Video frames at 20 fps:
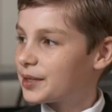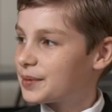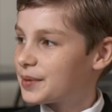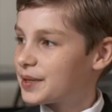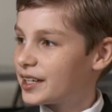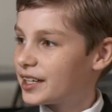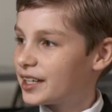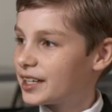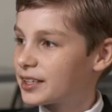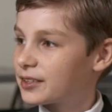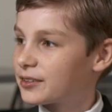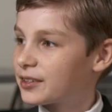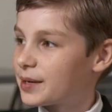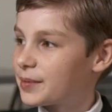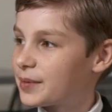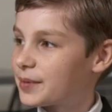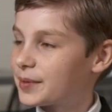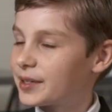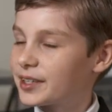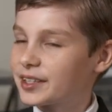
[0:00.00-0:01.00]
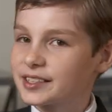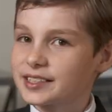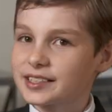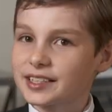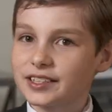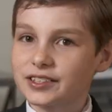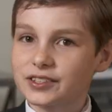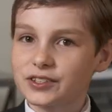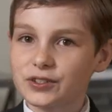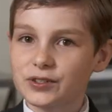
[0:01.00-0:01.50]
up here, grab a
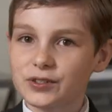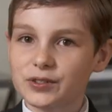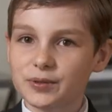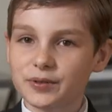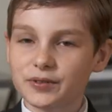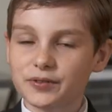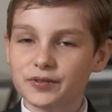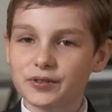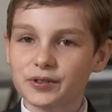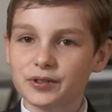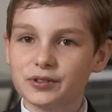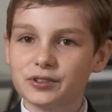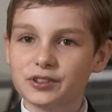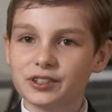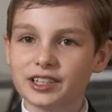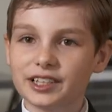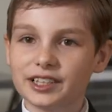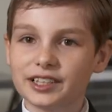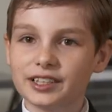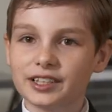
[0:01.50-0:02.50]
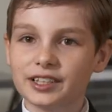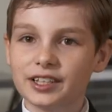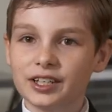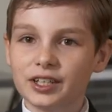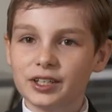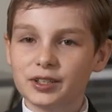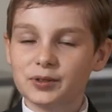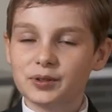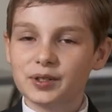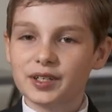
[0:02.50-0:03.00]
basket and choose what food you like.
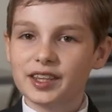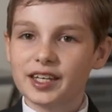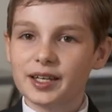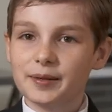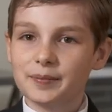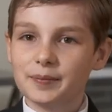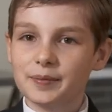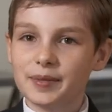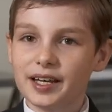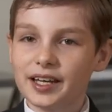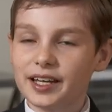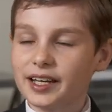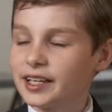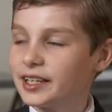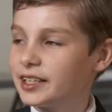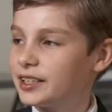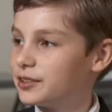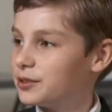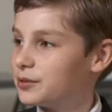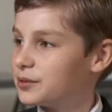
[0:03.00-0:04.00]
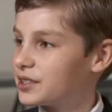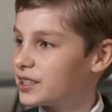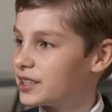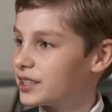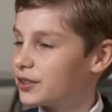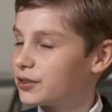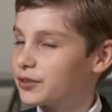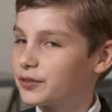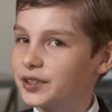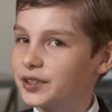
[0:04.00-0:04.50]
You can then pay using your